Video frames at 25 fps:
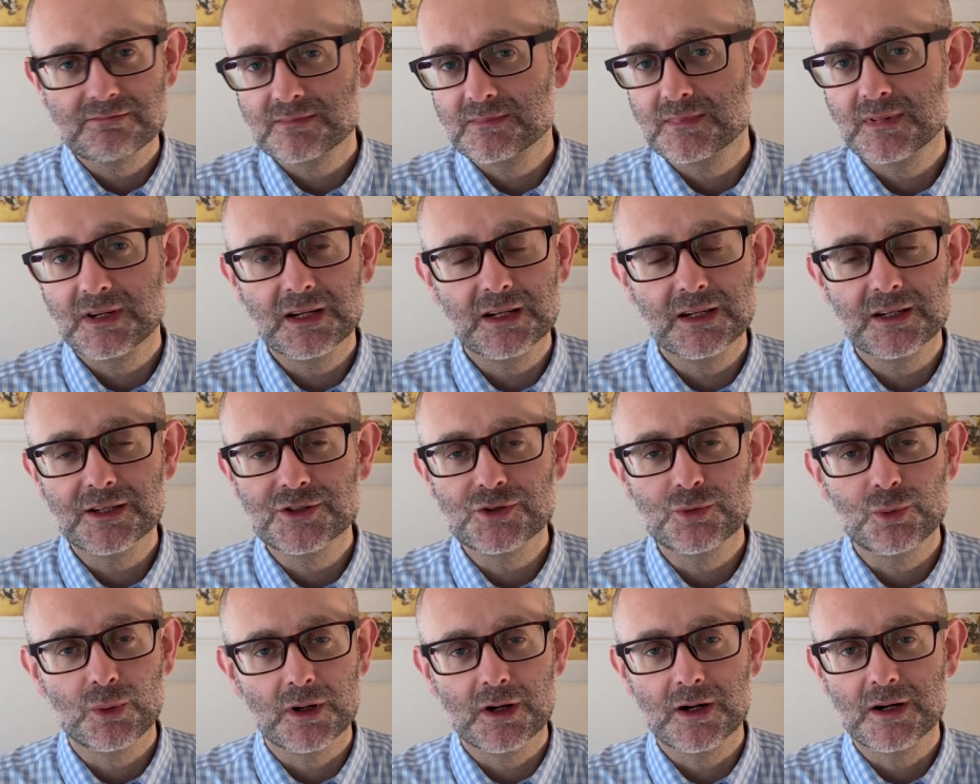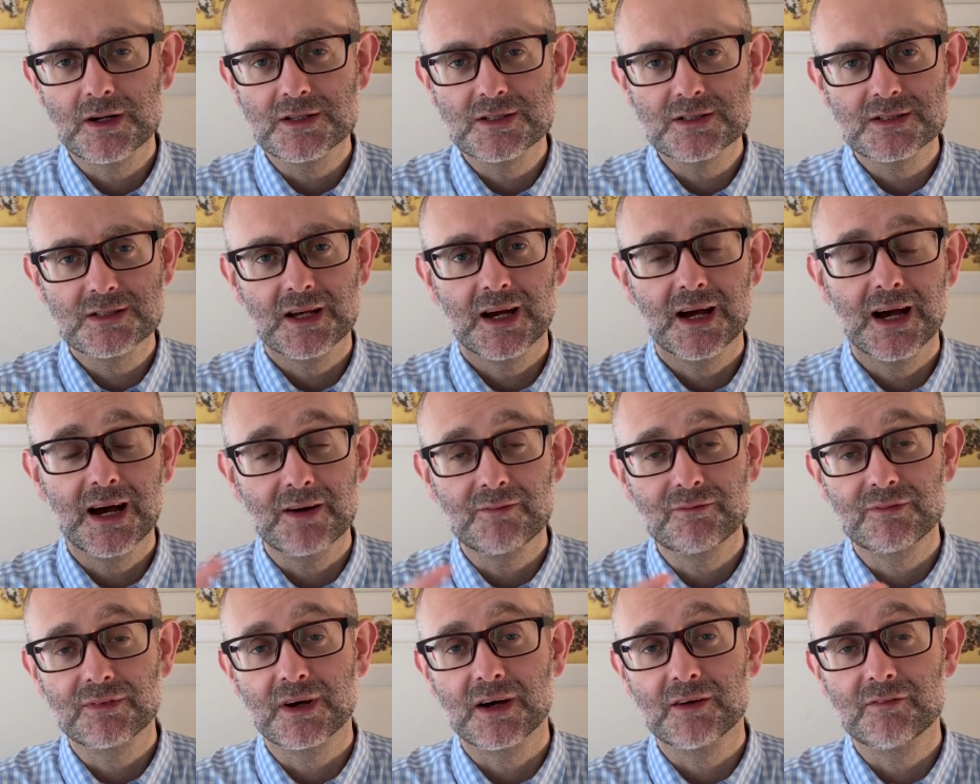English words
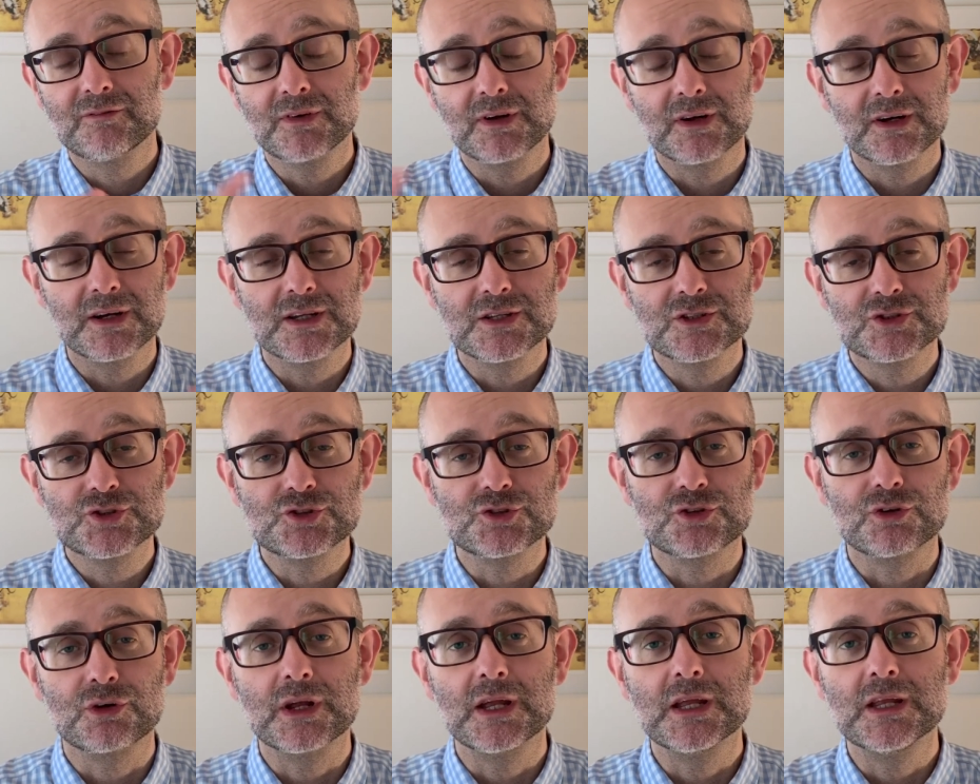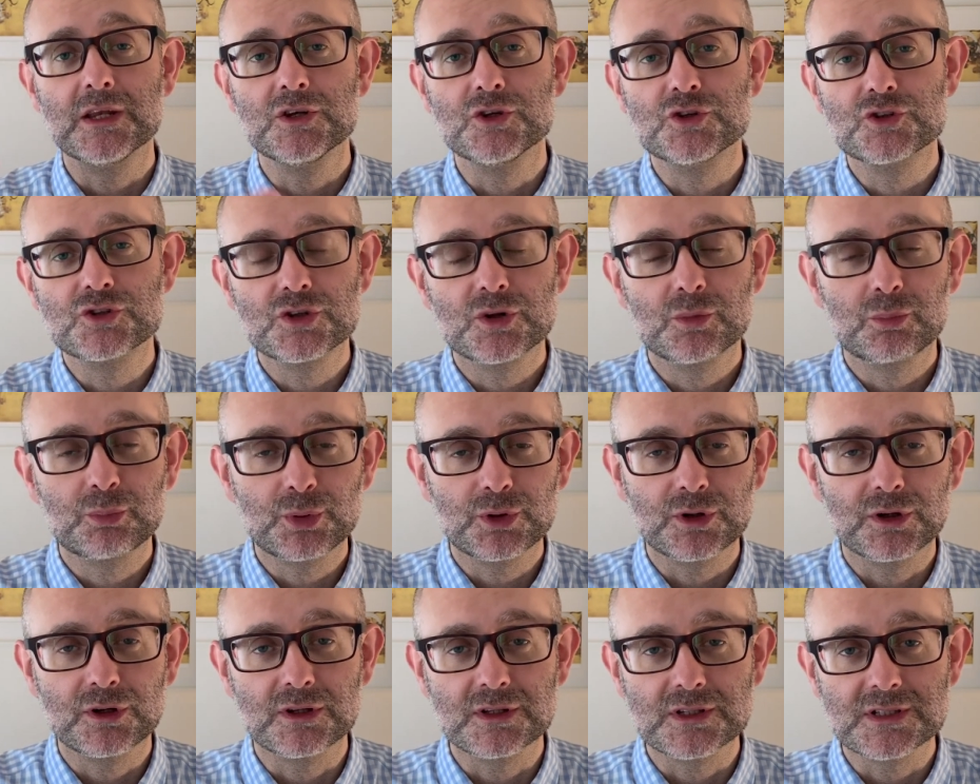have a very strange
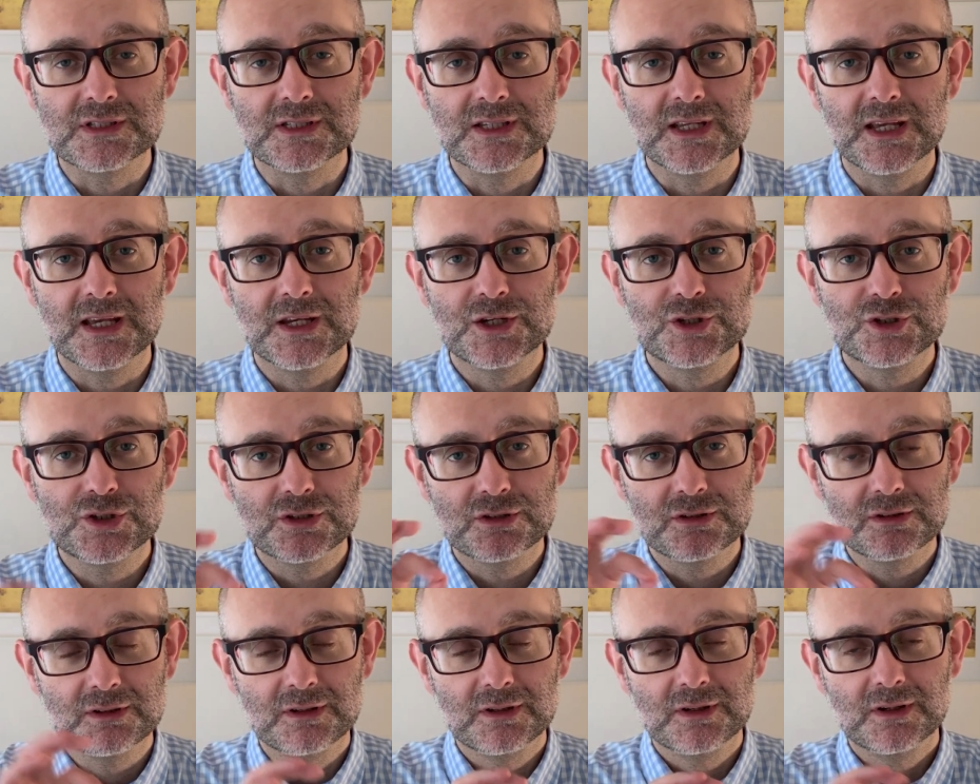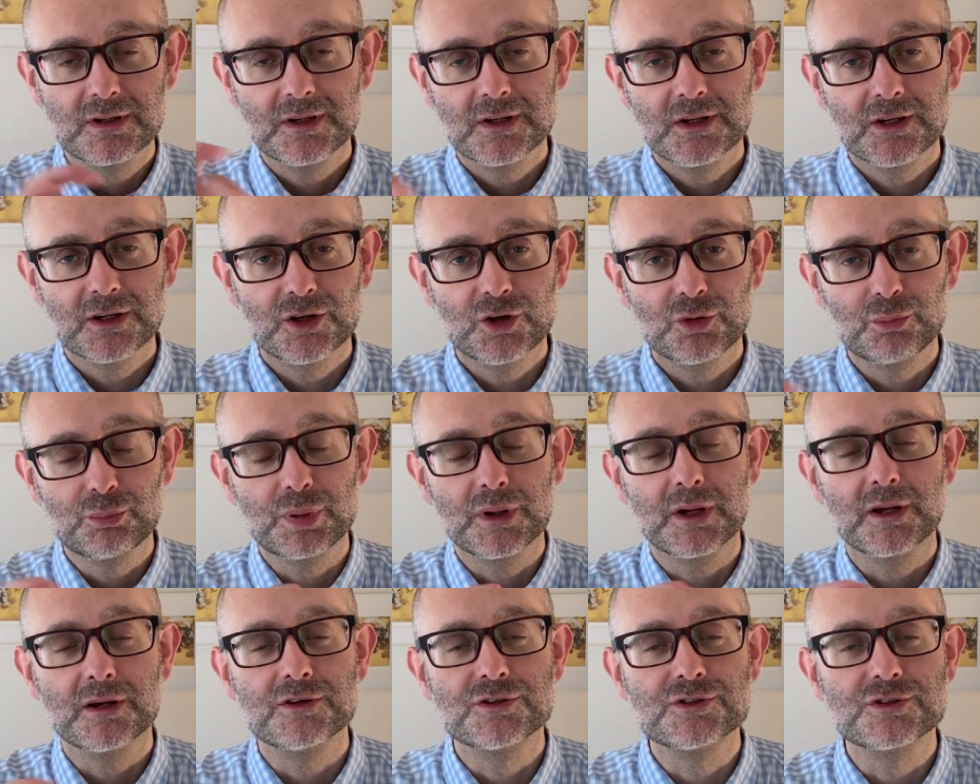pronunciation
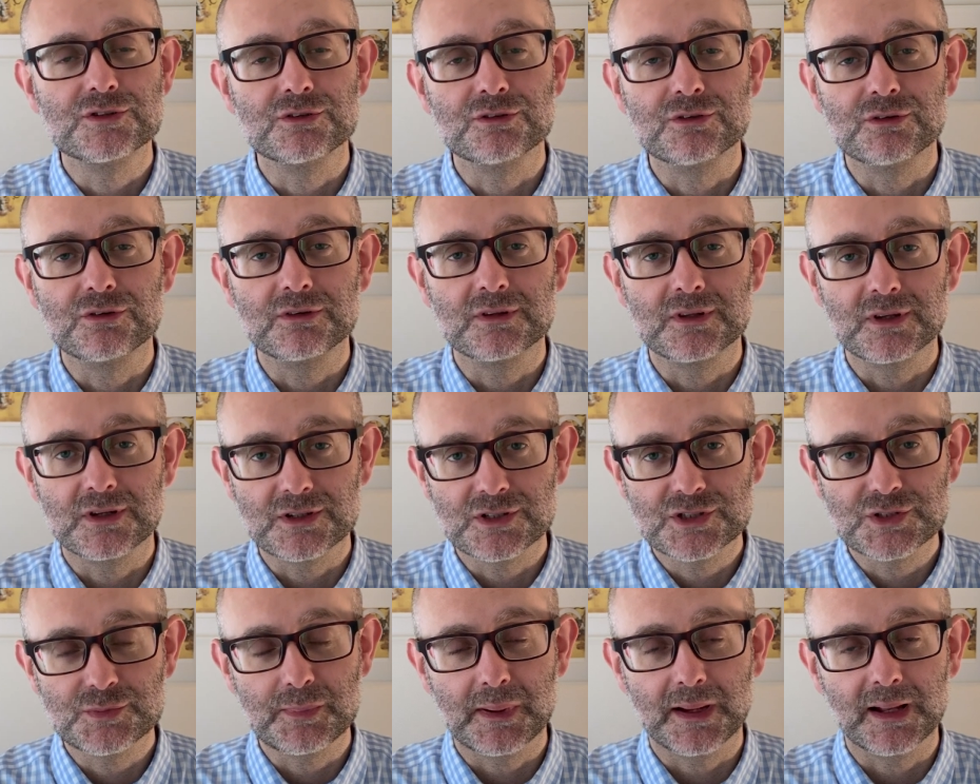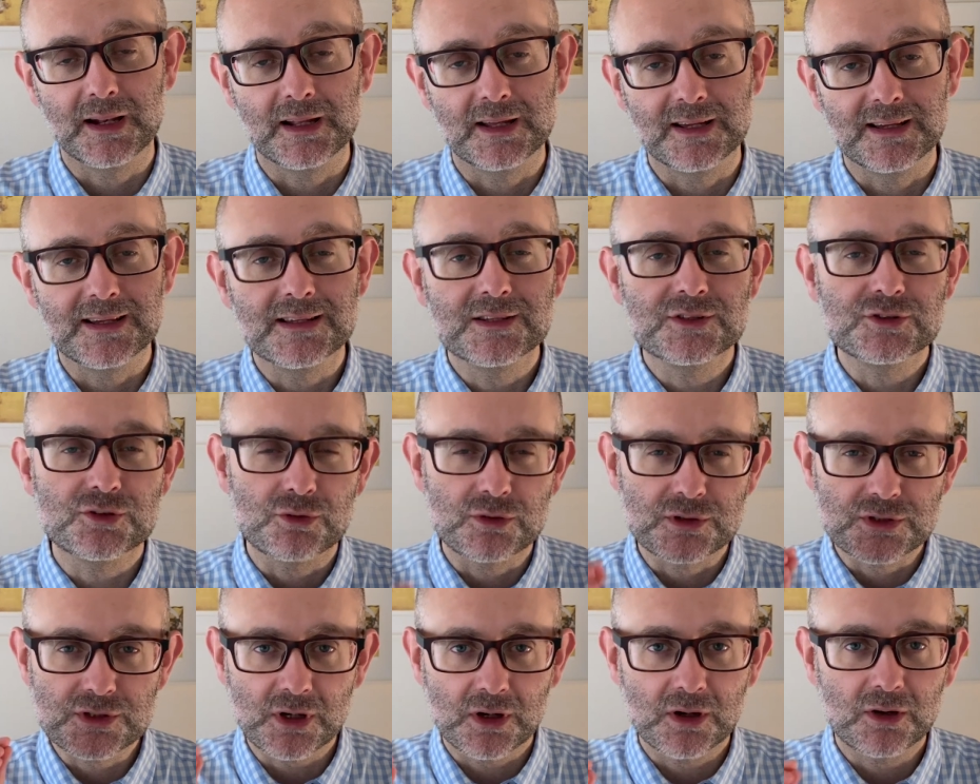compared to their spelling. So
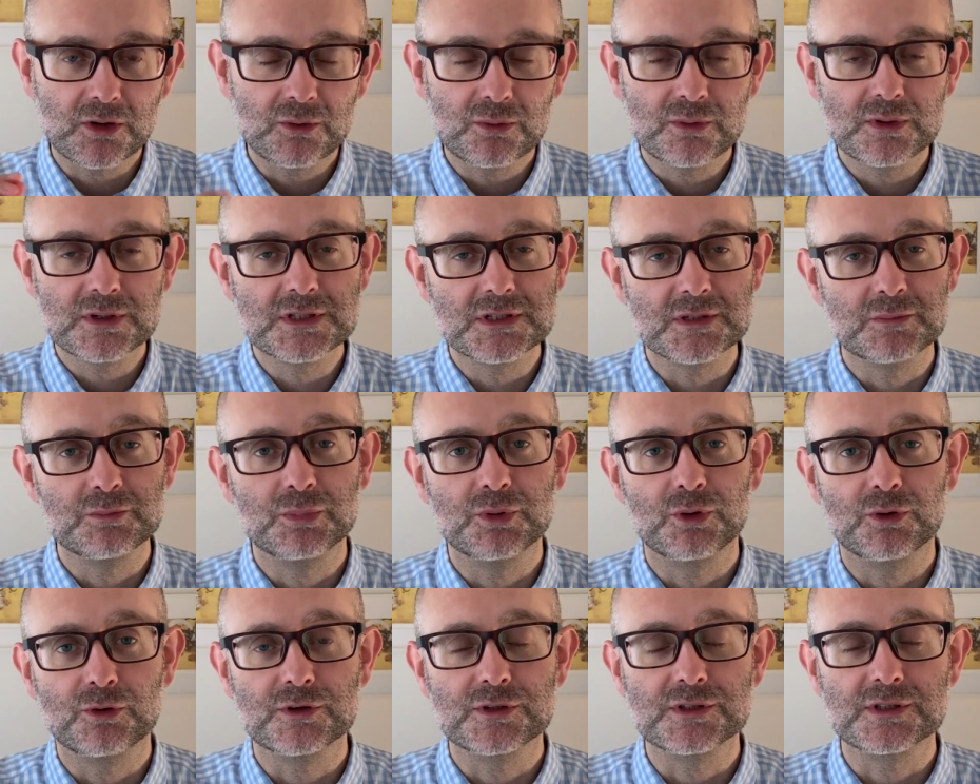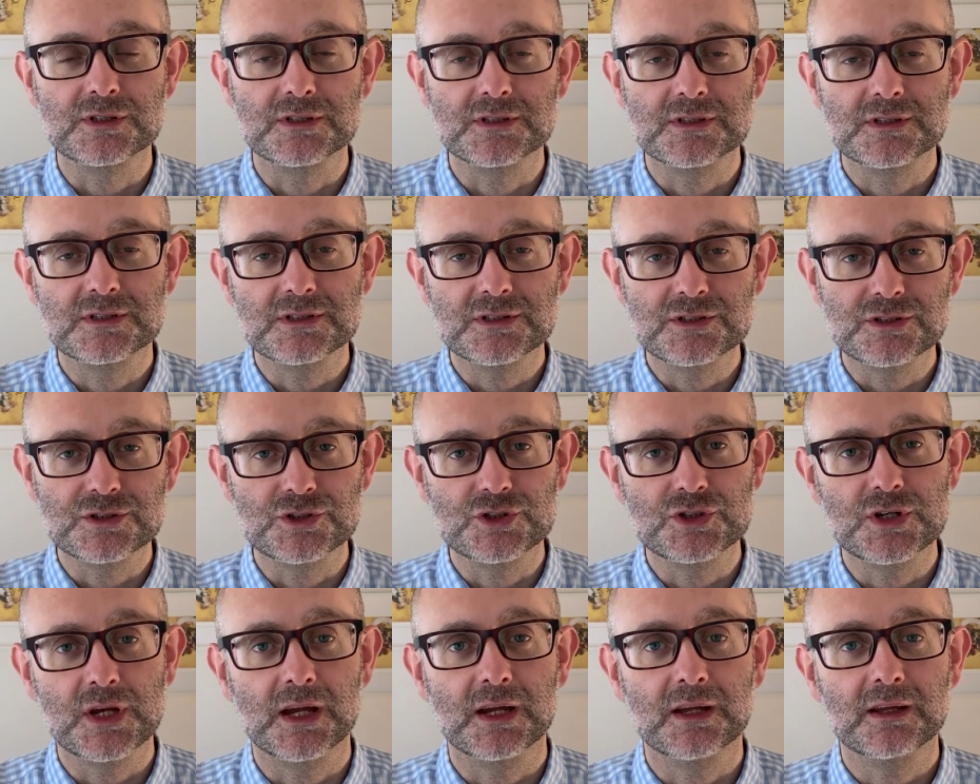it's always important to
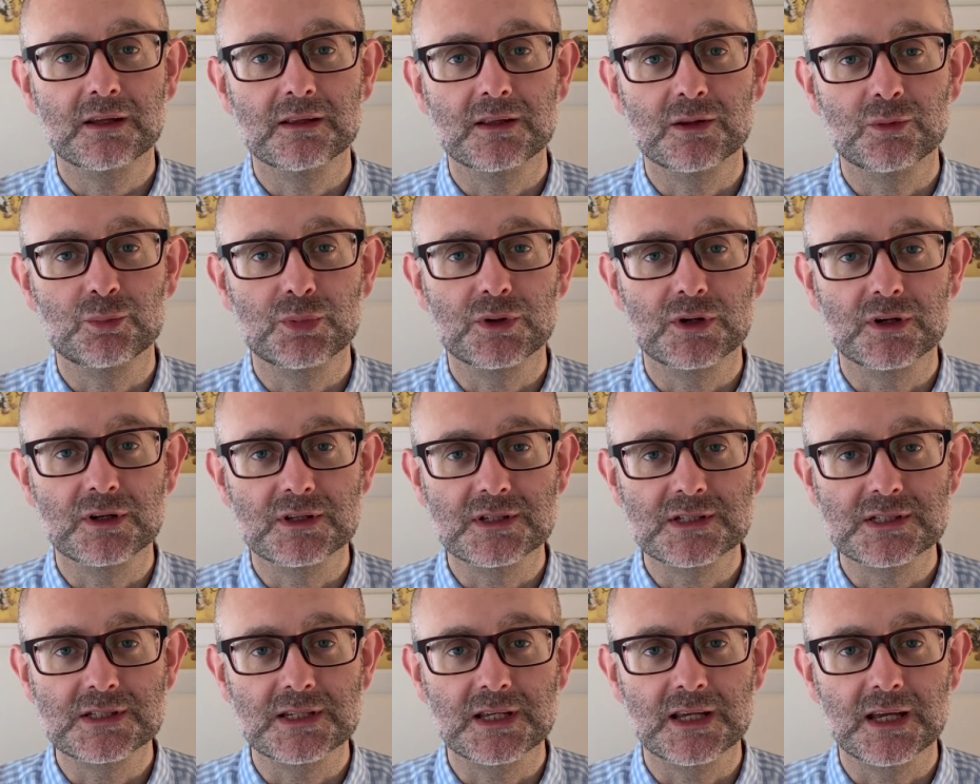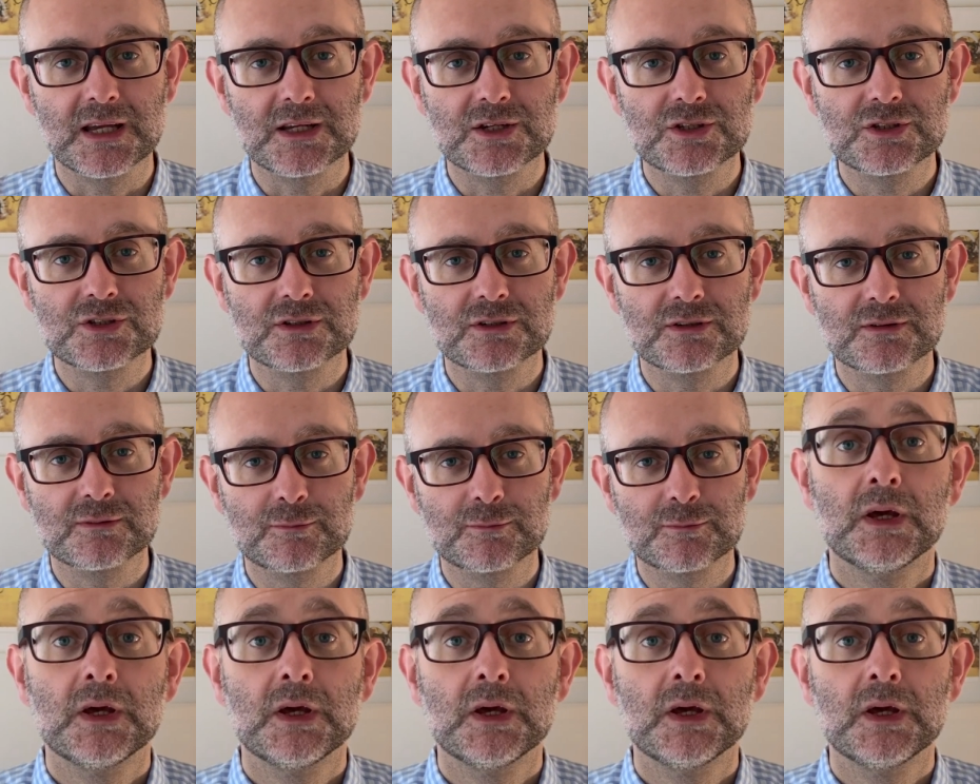check the pronunciation.